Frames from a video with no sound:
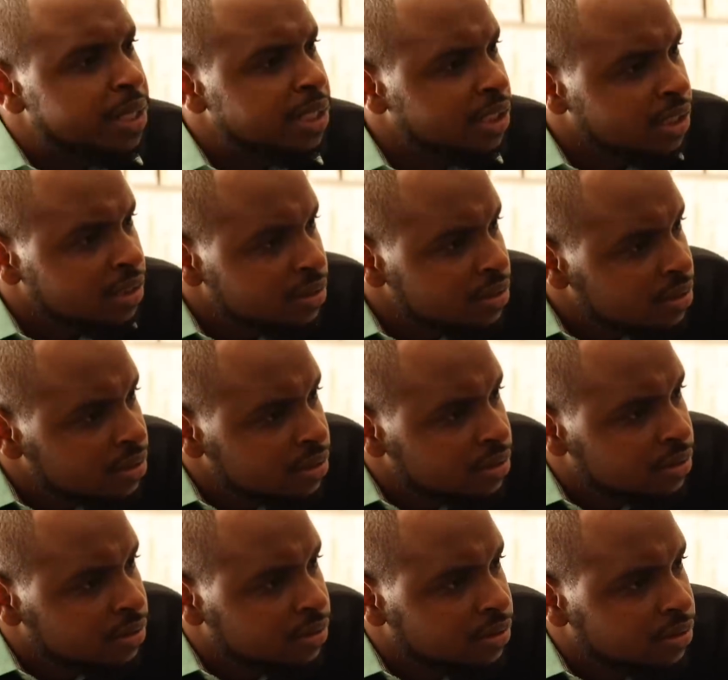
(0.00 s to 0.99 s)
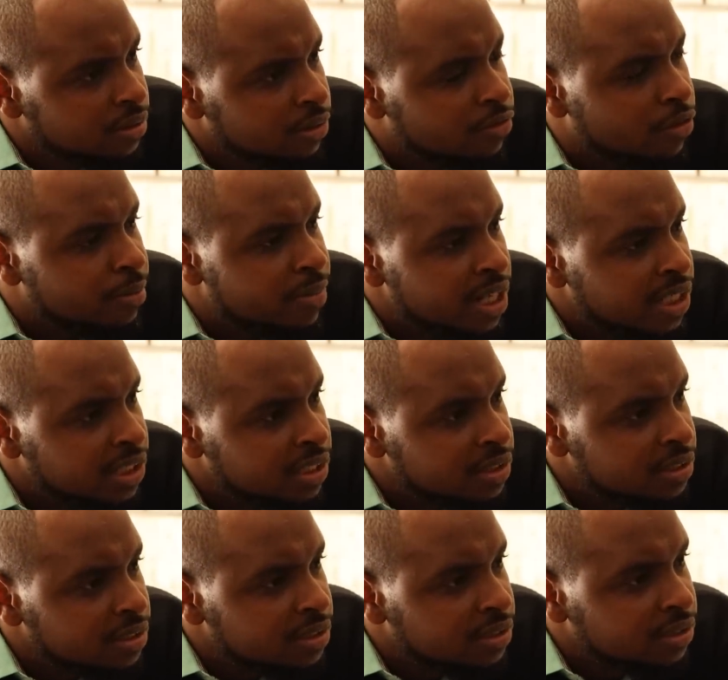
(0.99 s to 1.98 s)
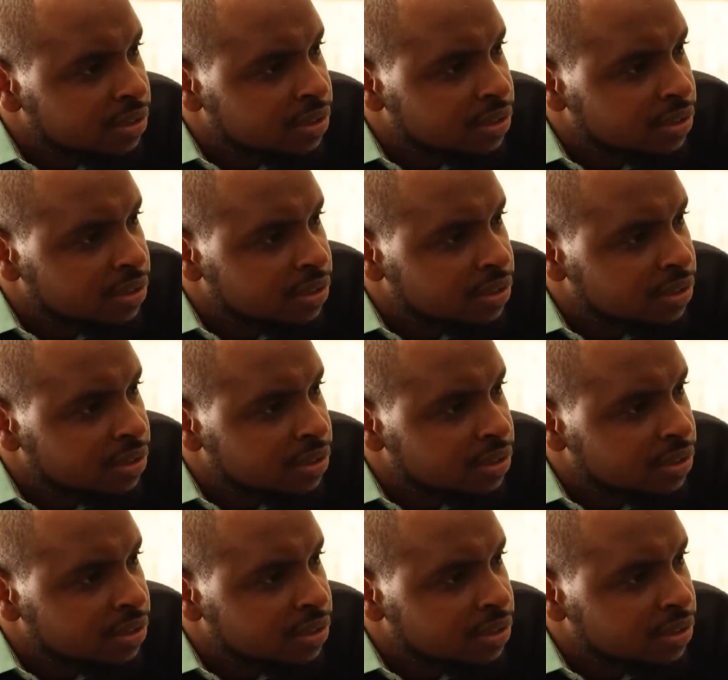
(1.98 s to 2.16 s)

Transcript: blessings. Huh? For blessings,